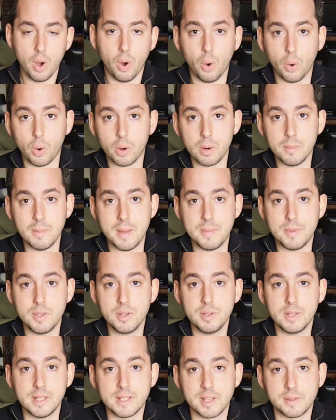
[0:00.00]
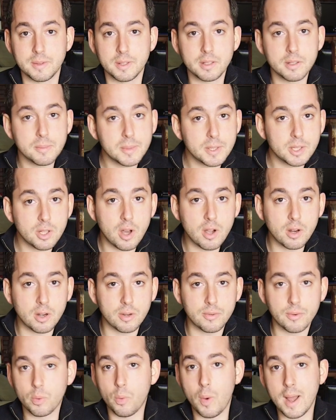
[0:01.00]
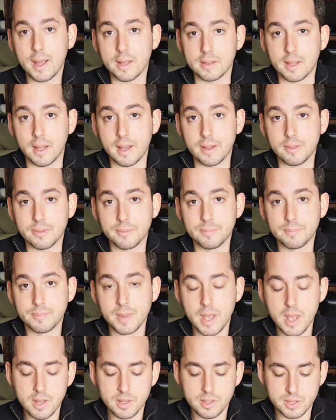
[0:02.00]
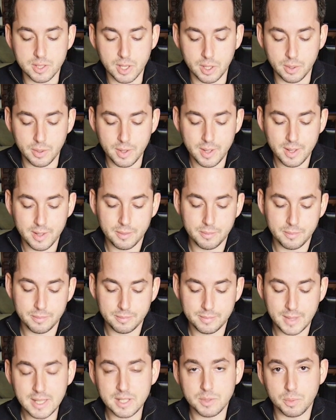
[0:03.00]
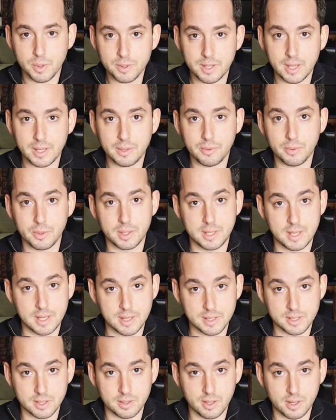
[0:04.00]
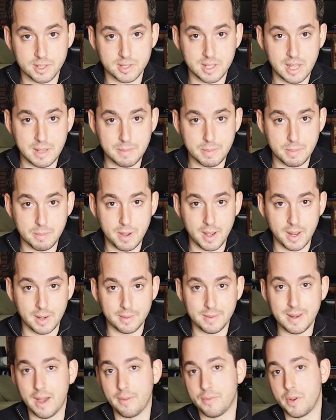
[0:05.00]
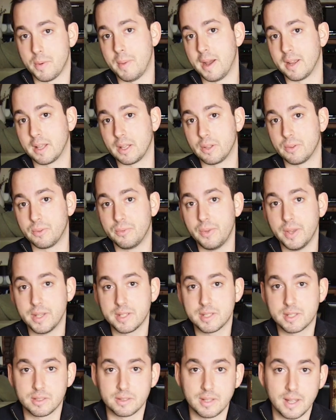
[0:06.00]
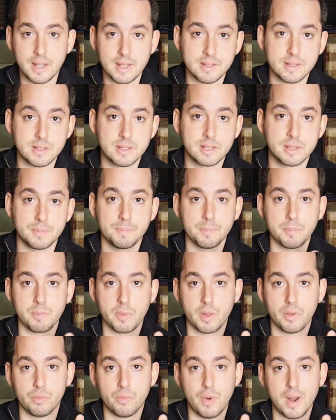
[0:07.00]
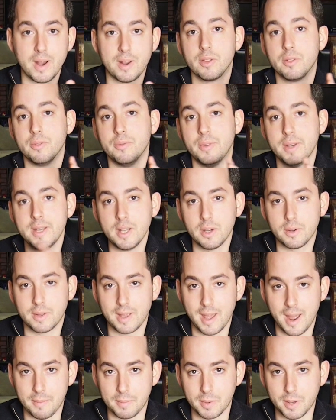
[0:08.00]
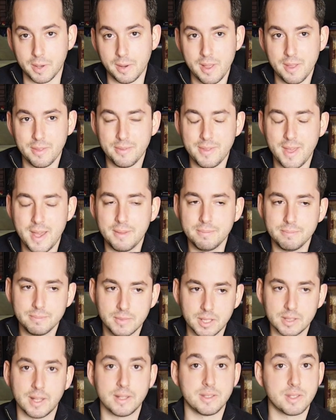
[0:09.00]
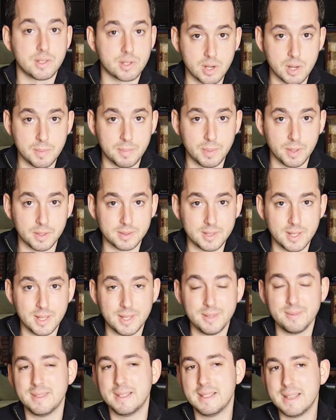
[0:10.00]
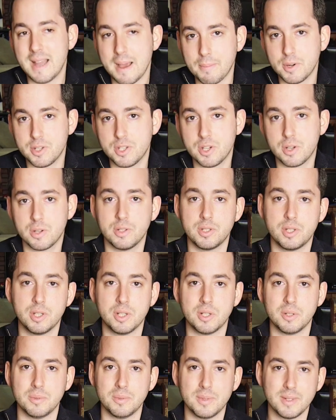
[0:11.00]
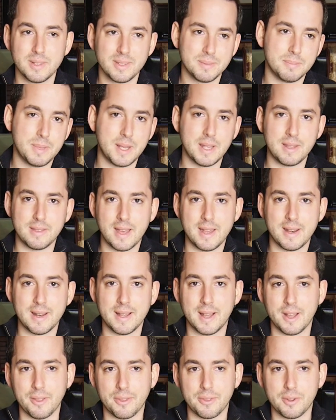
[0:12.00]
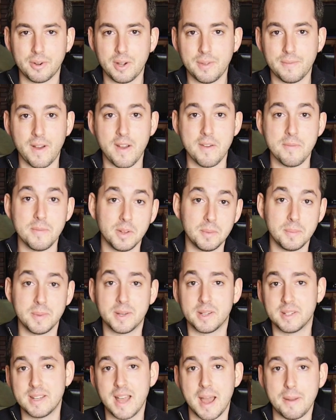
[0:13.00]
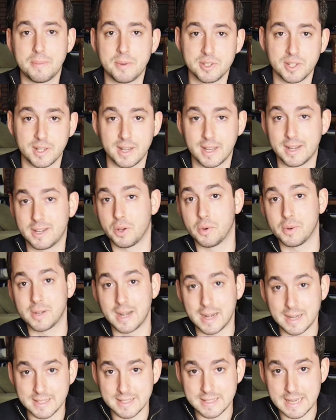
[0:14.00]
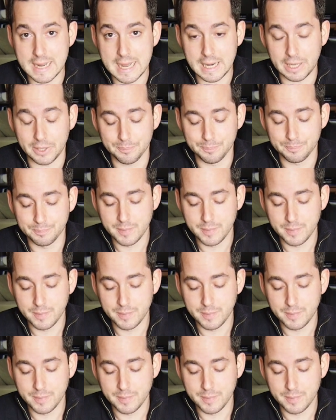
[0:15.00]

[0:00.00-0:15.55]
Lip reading: or maybe you need something a little bit longer for wildlife. So that's one thing with DSLRs to keep in mind. Now, if you're buying a fixed lens, regular video camera, then the lens is already built in. Not much you can do, being that 35 millimeter adapters are kind of going out of style.